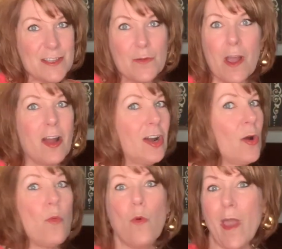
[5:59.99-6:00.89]
you
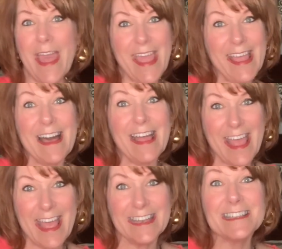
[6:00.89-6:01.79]
are way
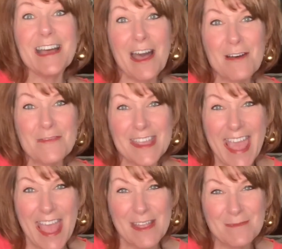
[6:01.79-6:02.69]
ahead of the
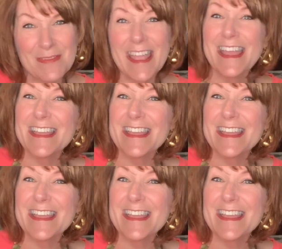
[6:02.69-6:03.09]
game.